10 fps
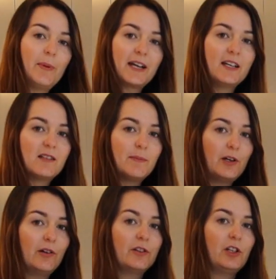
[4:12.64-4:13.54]
back into the
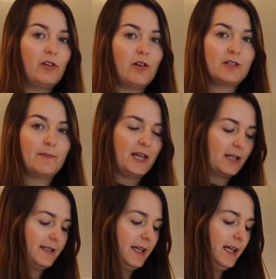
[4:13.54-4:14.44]
bowl you used to
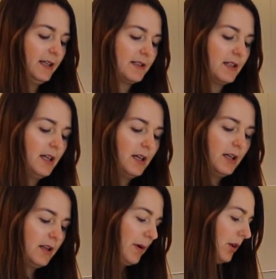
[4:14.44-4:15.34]
mix it.
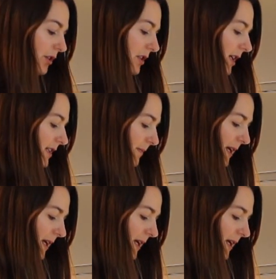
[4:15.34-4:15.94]
The bowl just needs to